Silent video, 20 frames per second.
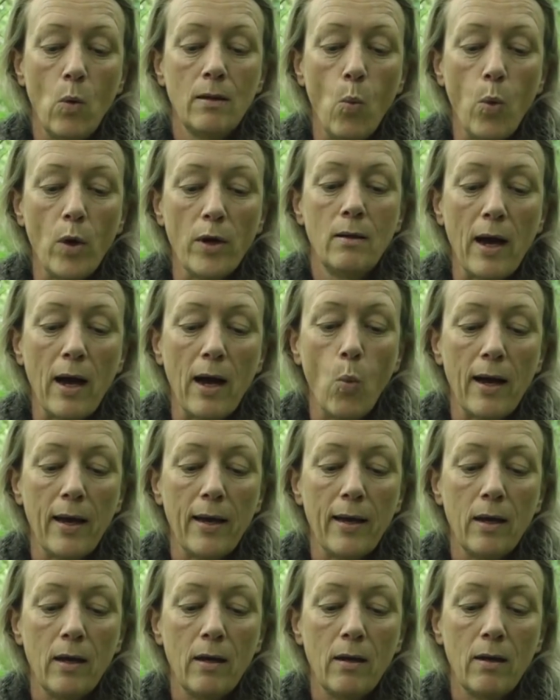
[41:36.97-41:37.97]
what
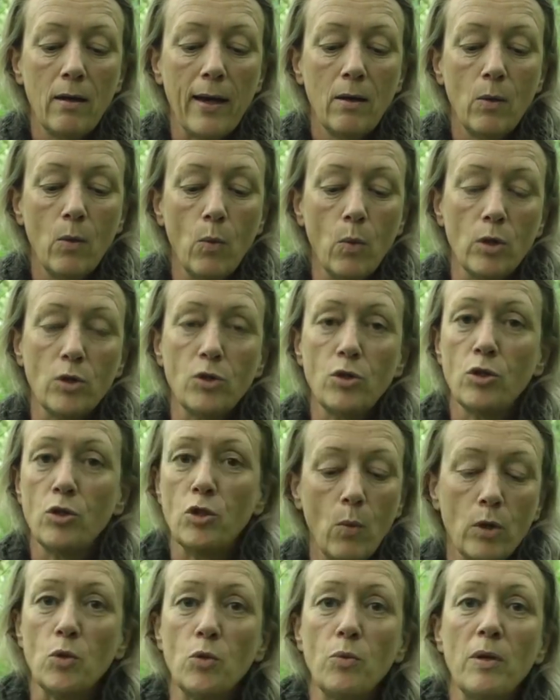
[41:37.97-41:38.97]
I want to
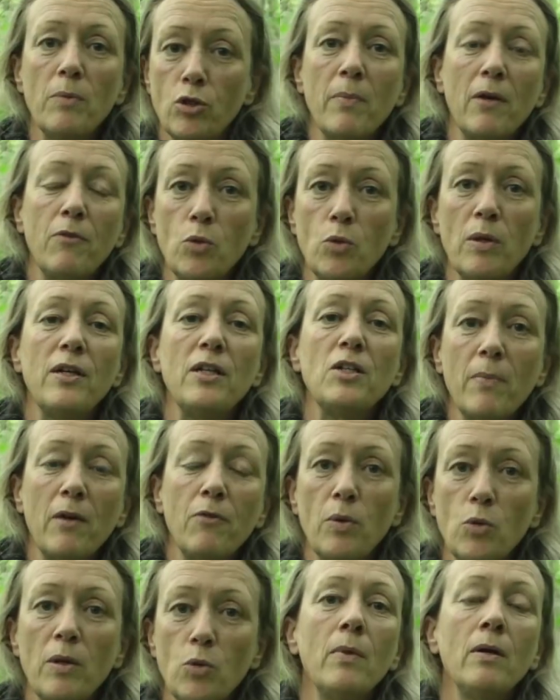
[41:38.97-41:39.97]
do with my free time.